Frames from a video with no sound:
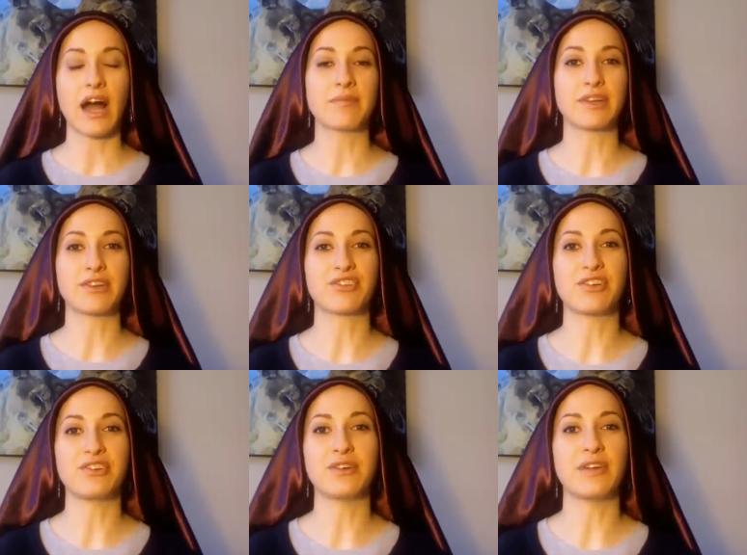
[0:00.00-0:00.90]
I'm going to show
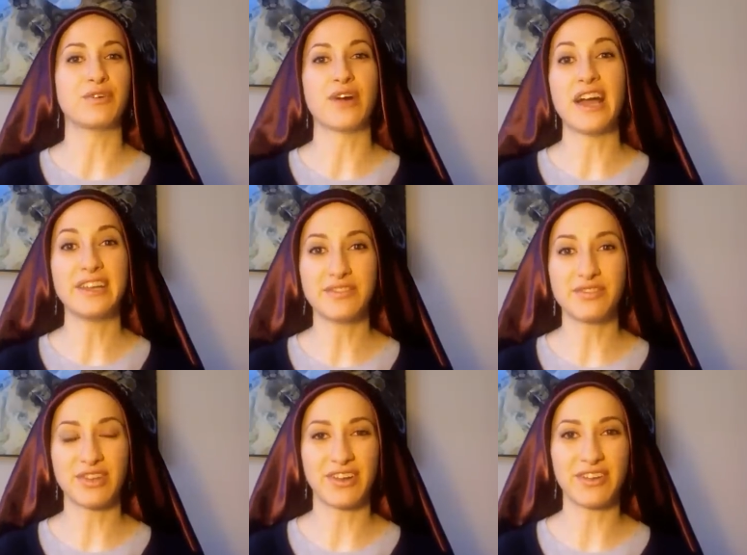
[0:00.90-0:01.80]
you a variety of
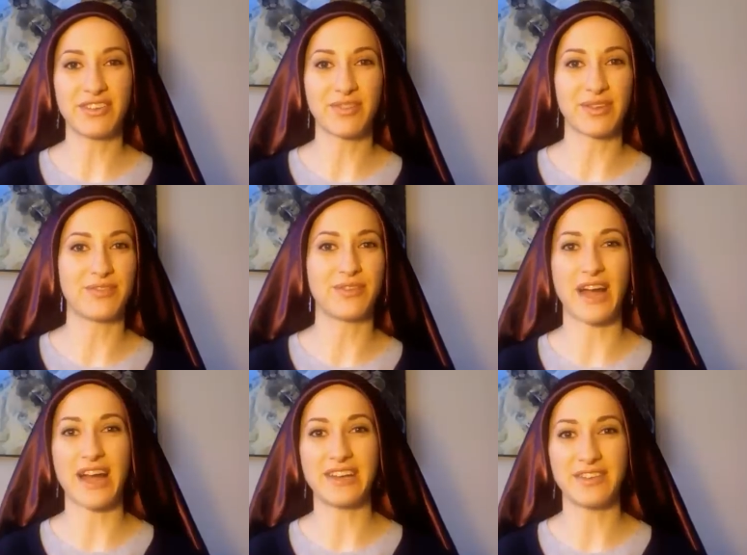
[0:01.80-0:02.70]
tichels with a
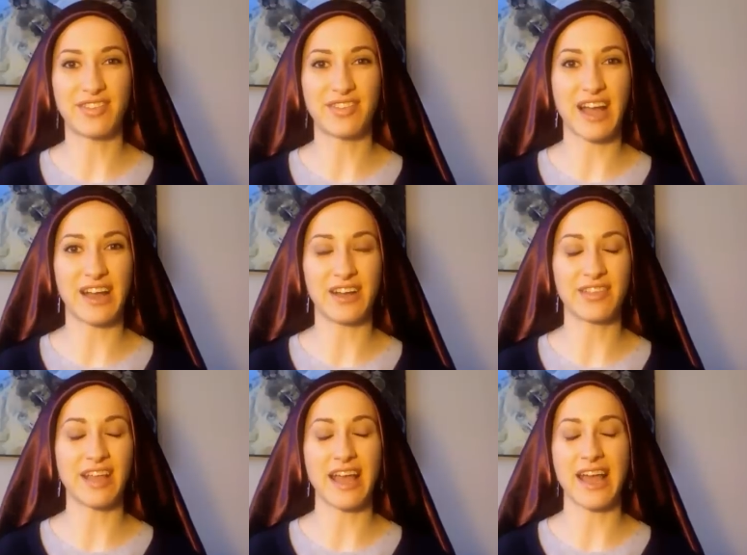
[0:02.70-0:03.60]
variety of
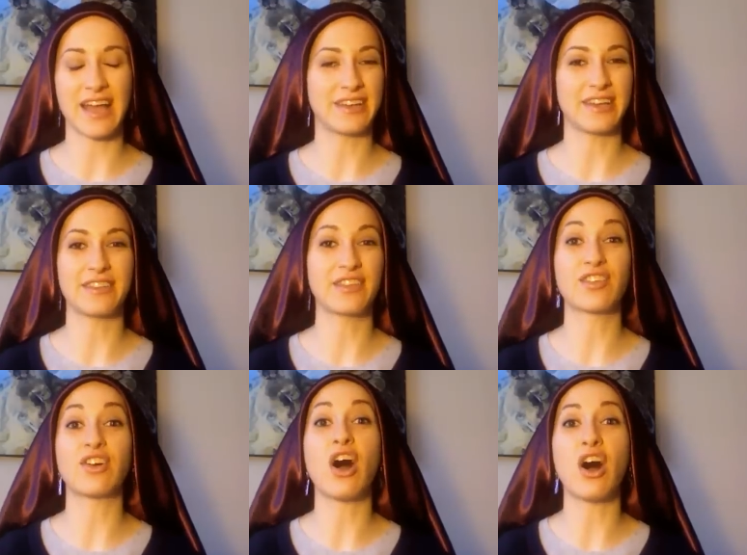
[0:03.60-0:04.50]
styles and
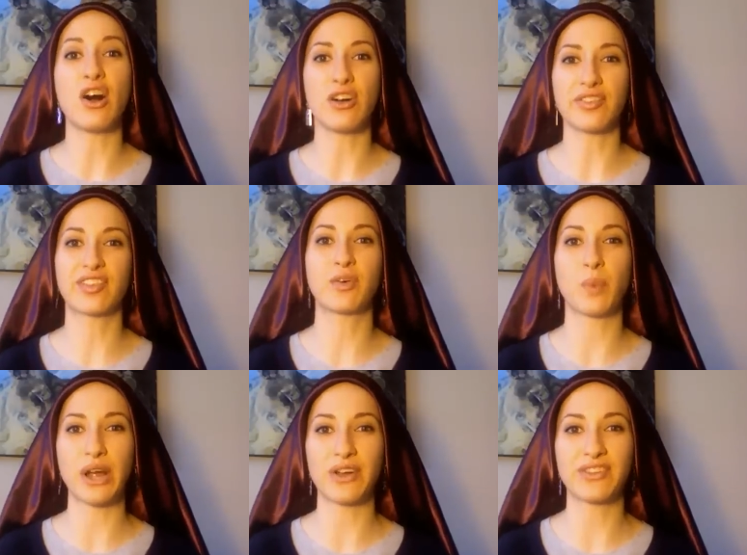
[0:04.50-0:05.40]
these are all
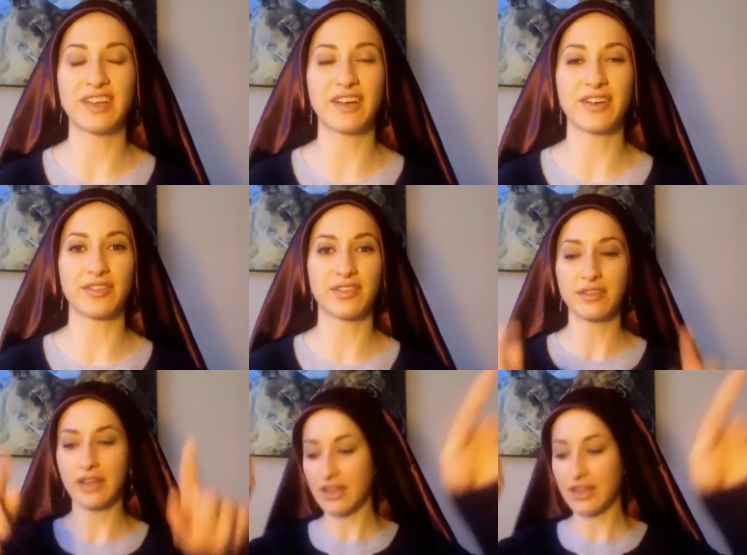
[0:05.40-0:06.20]
square tichels.